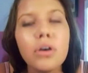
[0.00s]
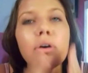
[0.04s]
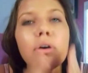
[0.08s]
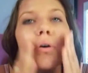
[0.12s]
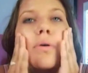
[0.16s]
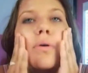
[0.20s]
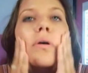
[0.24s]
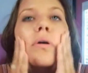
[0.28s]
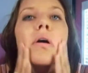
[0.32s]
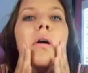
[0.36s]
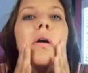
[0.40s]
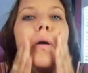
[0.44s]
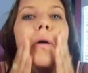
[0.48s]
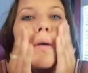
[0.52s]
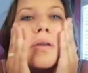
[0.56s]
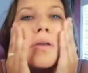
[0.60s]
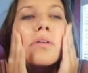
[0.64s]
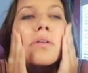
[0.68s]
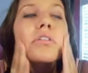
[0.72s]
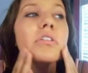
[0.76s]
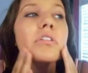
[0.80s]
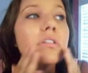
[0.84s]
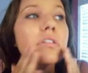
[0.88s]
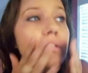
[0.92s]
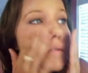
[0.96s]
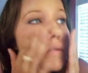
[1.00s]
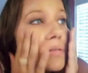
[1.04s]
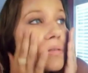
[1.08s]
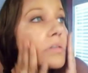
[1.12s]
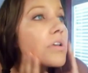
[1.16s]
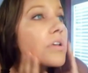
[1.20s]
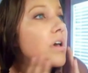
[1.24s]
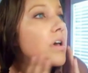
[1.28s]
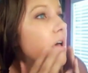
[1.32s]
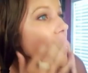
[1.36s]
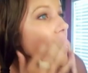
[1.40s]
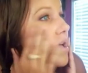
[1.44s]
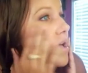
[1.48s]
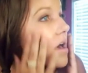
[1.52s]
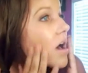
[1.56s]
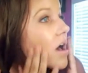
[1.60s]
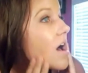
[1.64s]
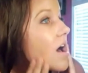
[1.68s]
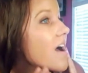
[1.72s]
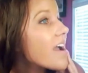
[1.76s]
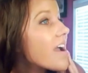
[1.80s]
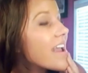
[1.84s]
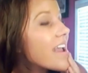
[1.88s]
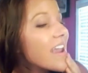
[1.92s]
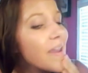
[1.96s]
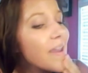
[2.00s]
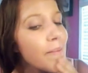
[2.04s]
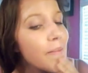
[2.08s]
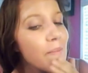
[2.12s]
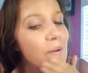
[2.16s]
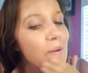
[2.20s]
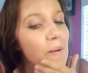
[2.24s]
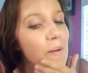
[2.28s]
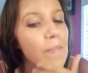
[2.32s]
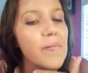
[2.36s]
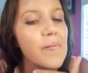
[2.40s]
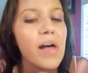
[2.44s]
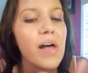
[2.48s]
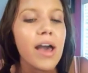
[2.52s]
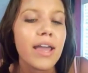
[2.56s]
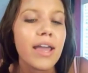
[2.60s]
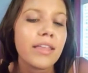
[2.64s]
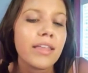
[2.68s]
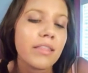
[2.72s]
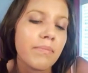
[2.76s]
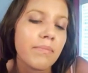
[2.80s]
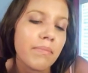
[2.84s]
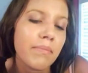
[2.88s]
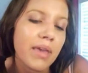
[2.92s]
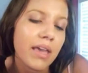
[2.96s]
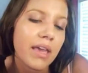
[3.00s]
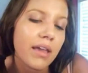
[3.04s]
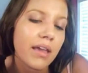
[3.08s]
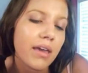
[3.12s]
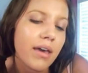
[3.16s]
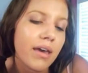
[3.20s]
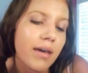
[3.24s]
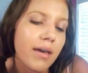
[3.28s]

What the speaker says: So you just keep applying the